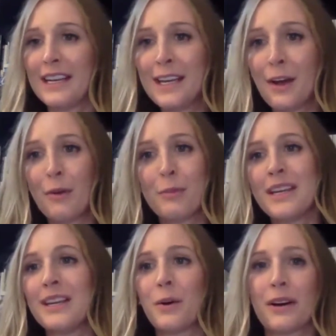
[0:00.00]

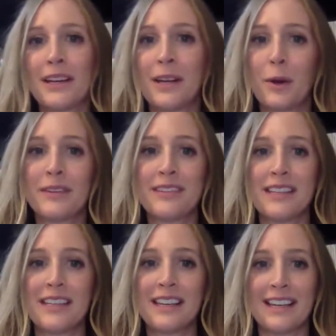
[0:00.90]
EOB or
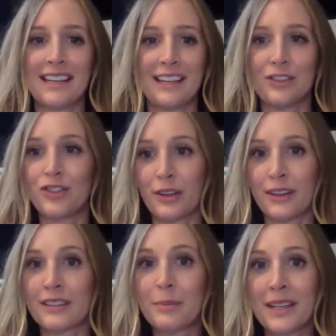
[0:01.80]
EOC in
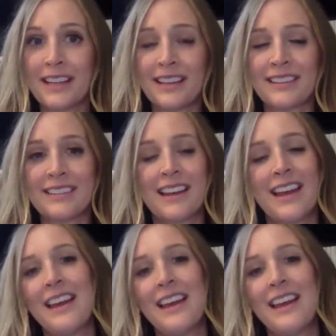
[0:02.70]
insurance plans,